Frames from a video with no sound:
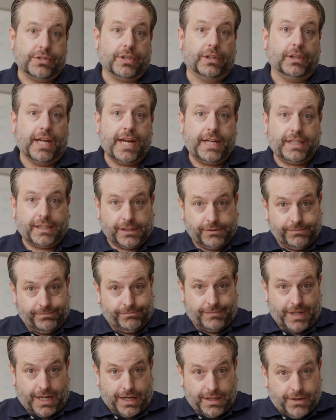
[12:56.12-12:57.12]
a link
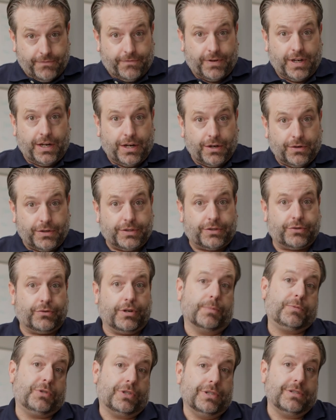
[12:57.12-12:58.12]
in the video
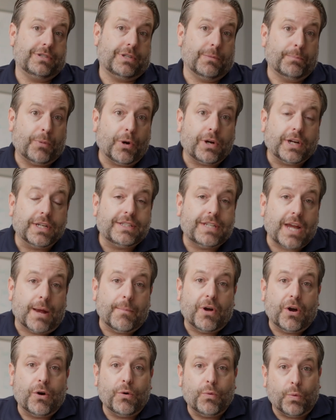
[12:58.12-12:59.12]
description to book a
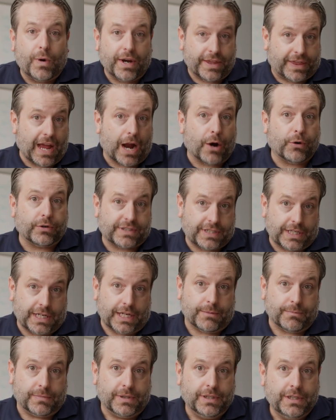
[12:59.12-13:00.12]
demo with our
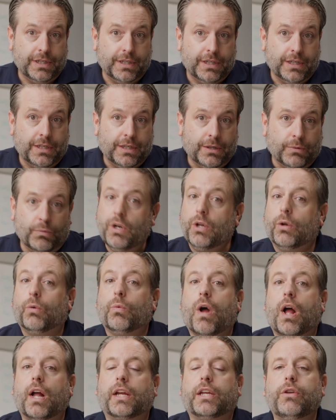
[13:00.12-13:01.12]
team. We'll
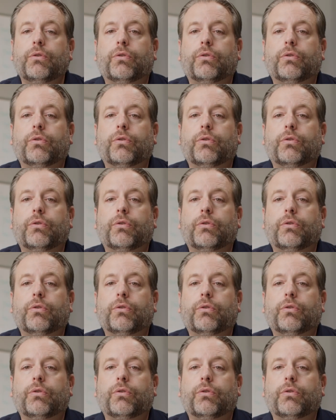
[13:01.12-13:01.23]
walk you